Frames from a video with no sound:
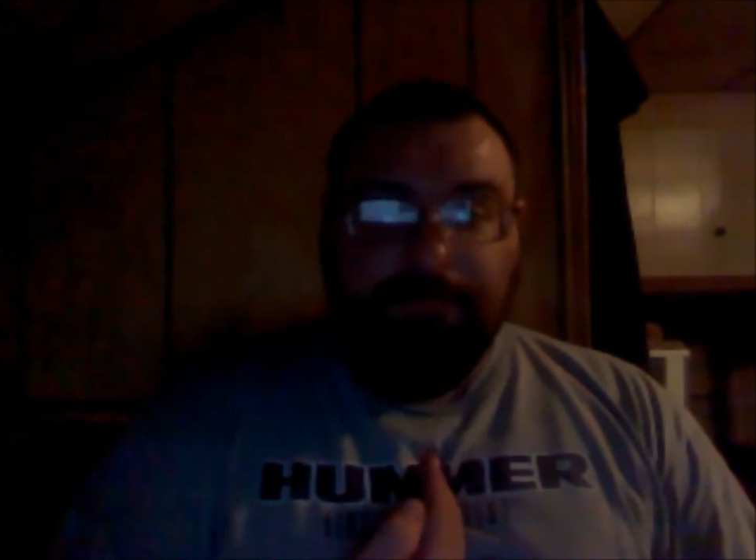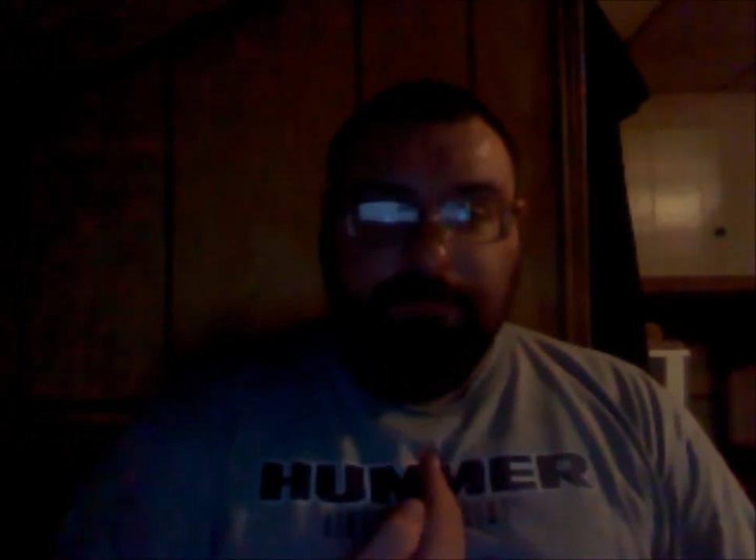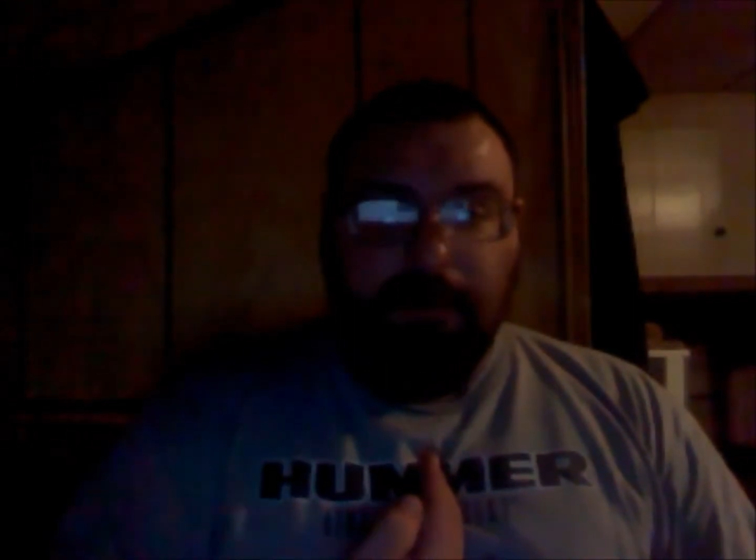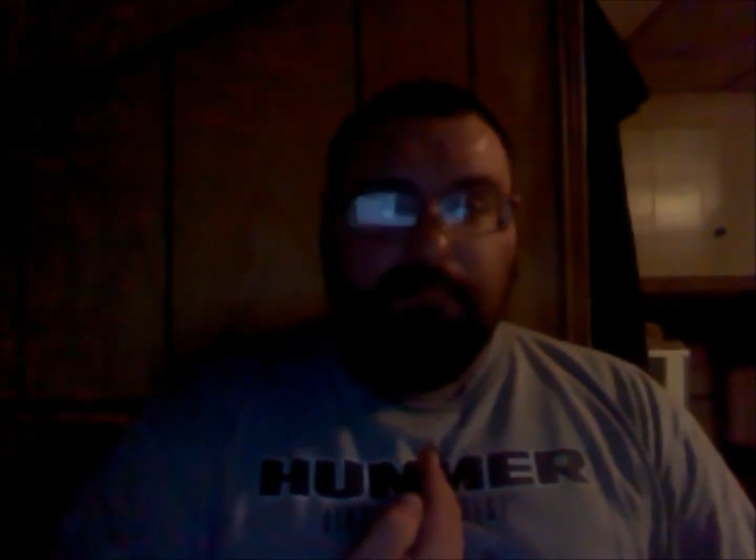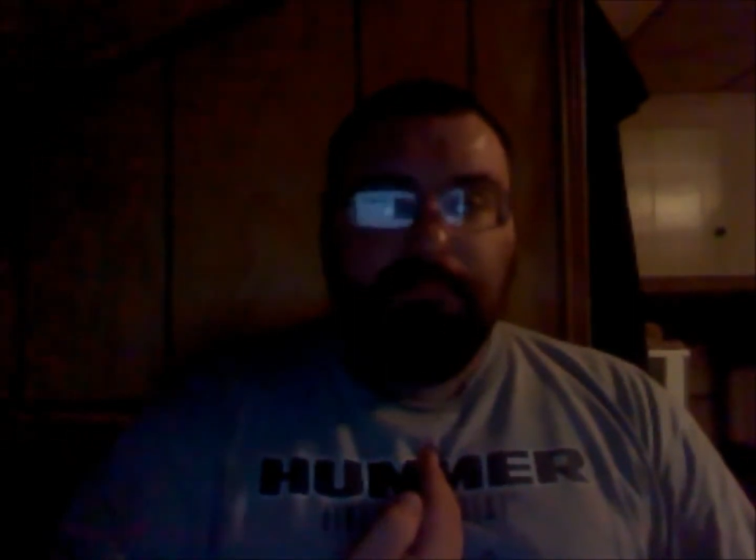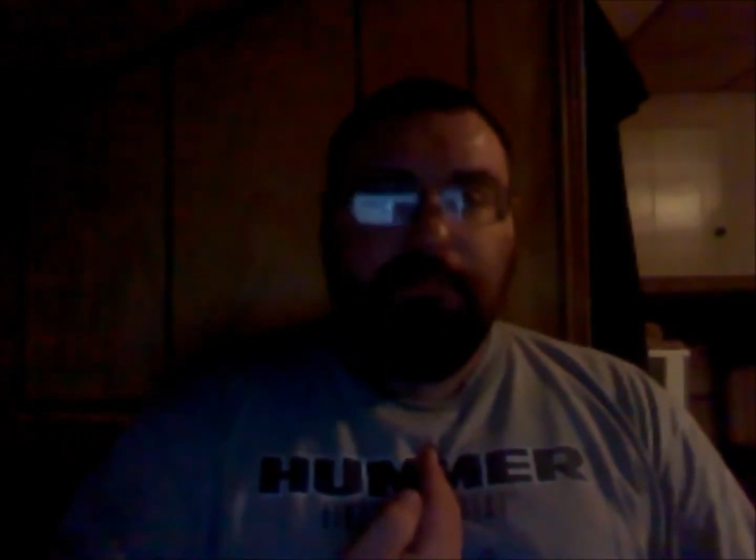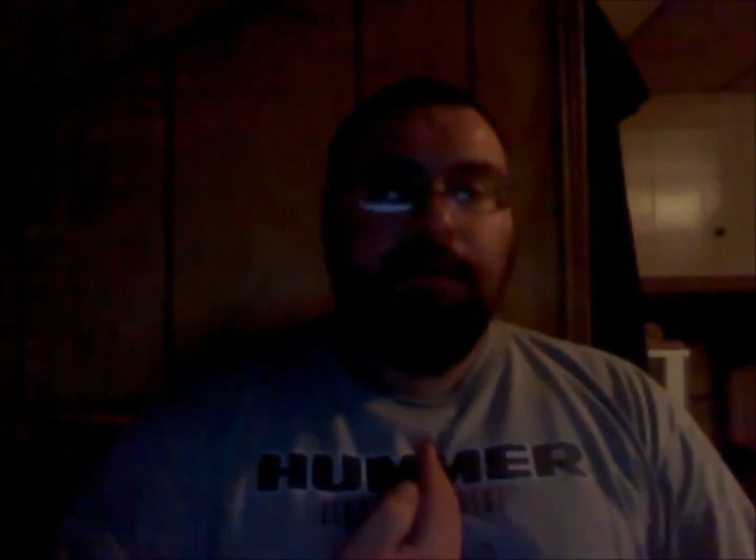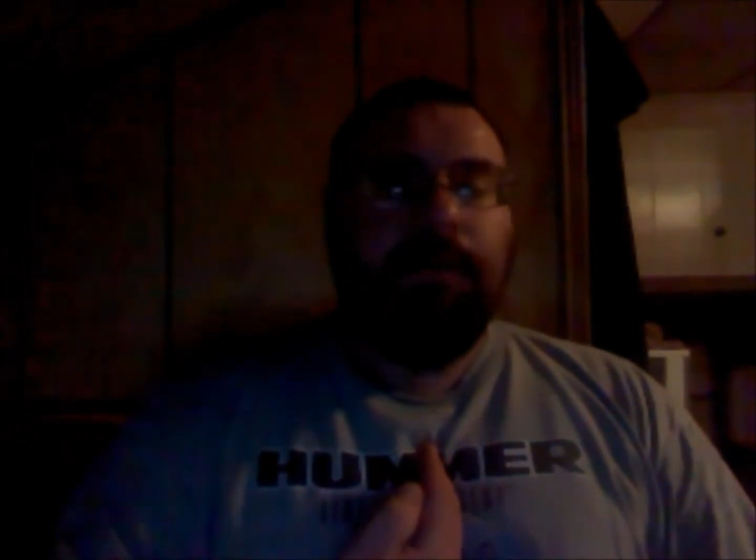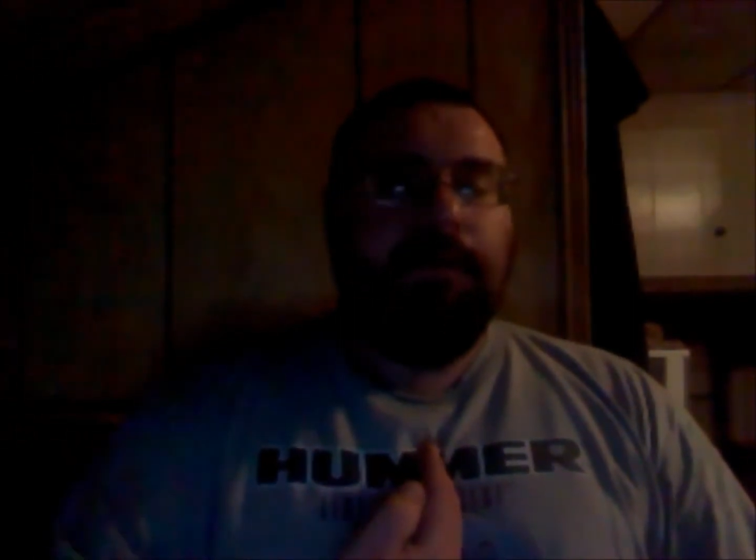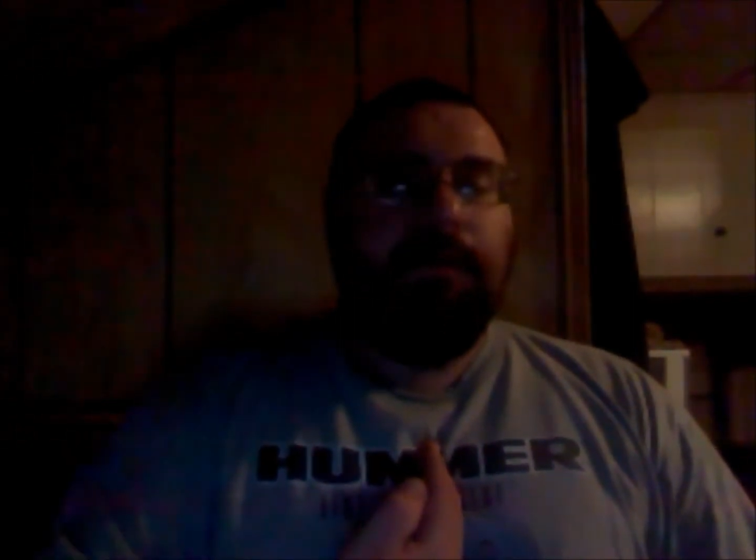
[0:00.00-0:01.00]
from,
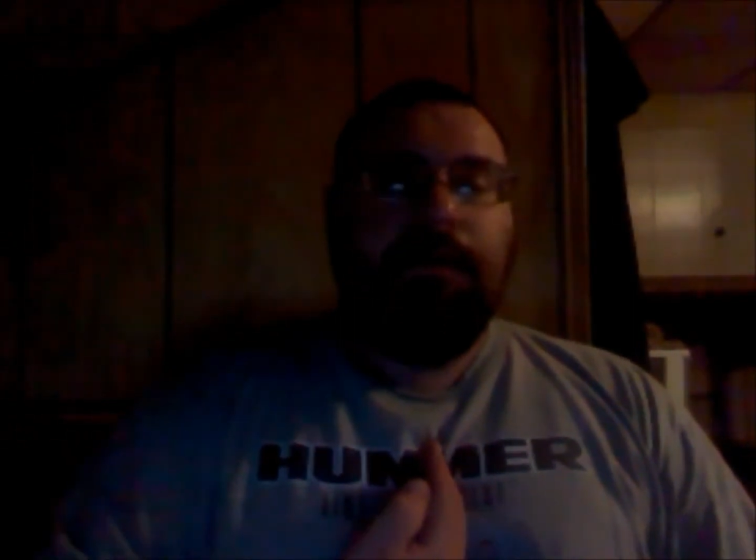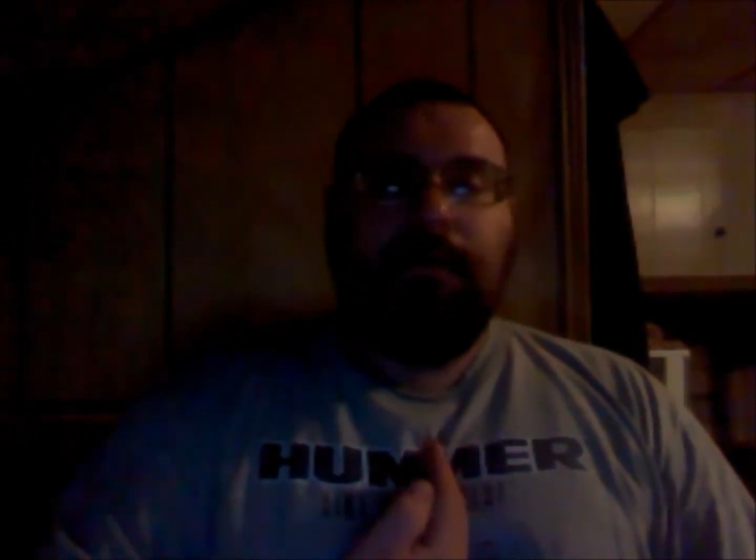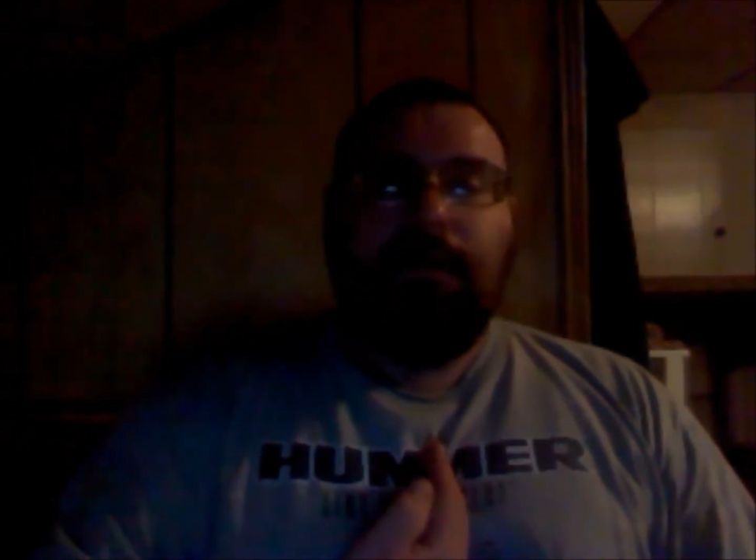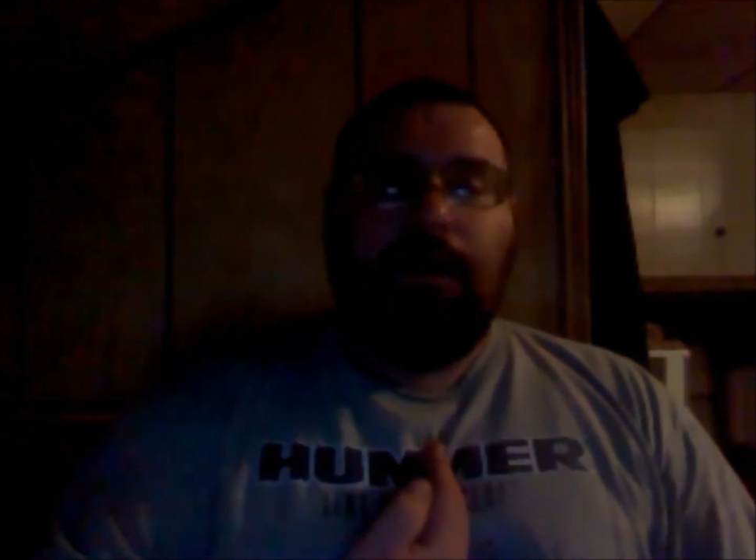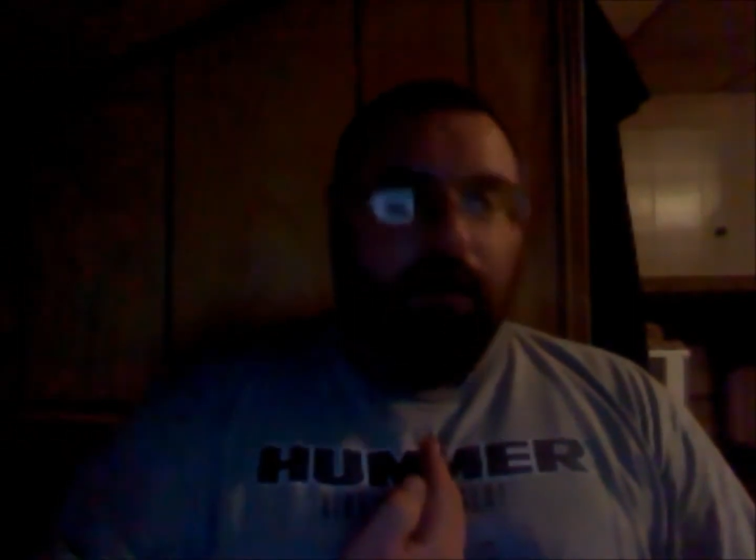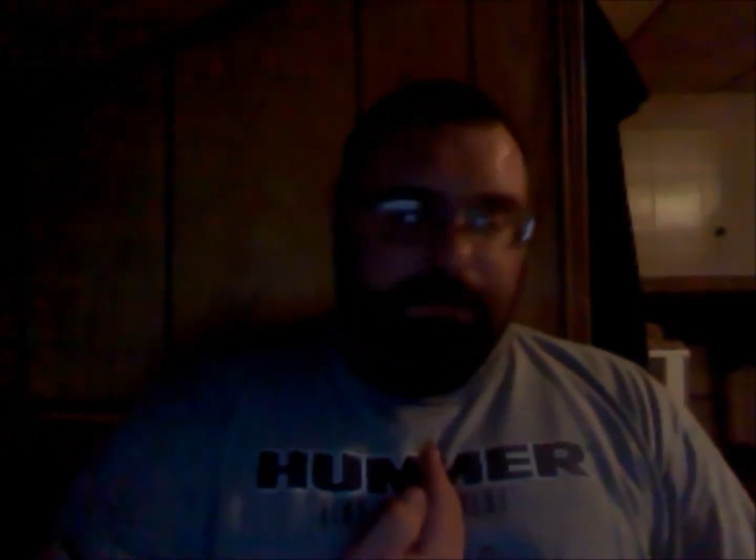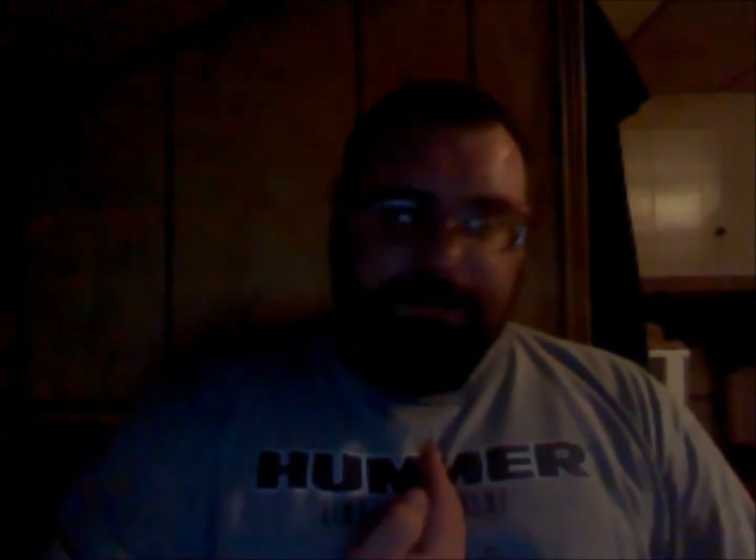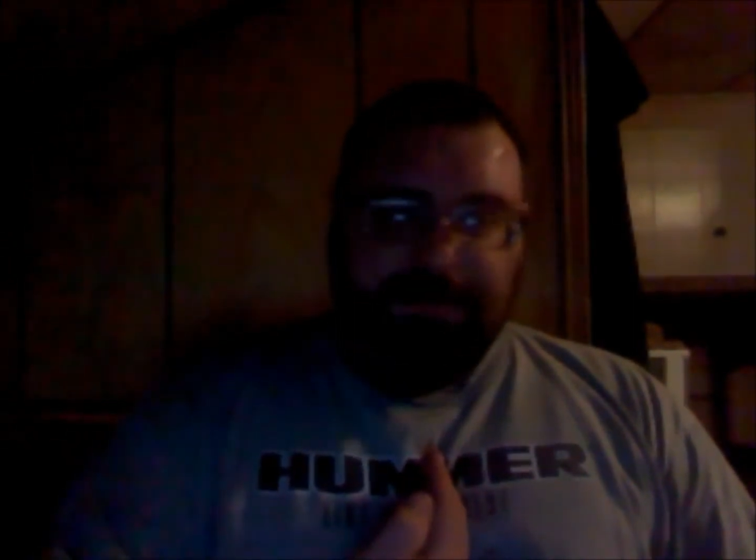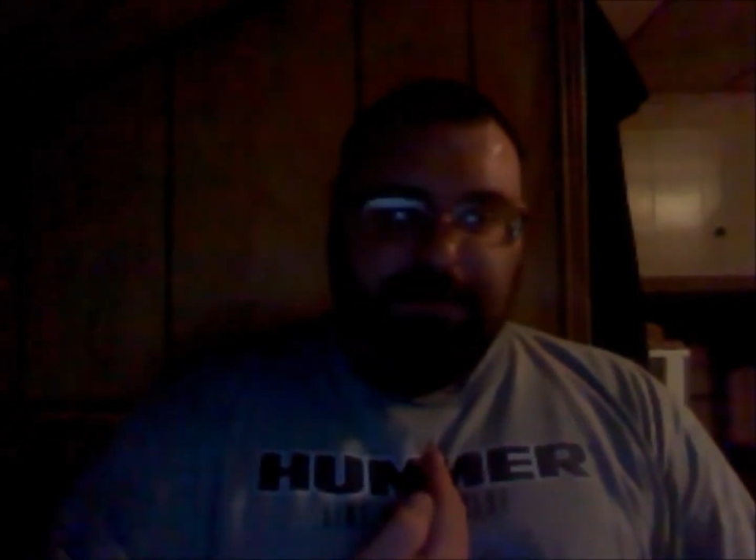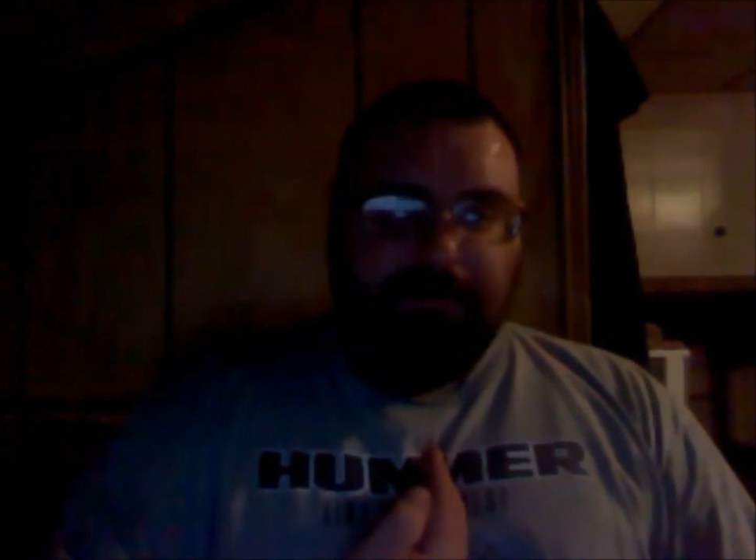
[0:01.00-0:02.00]
all
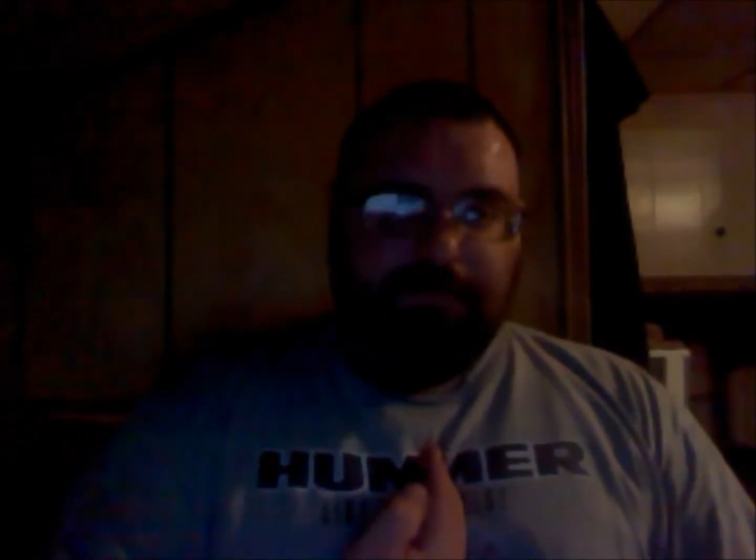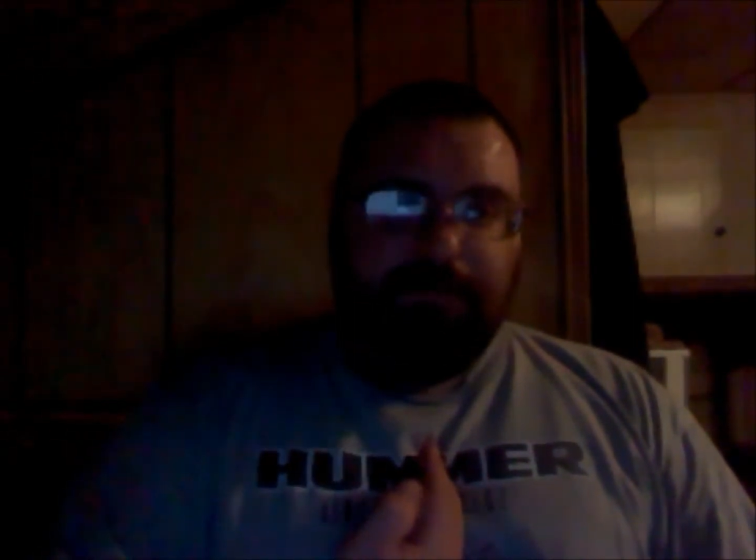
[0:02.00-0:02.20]
this stuff.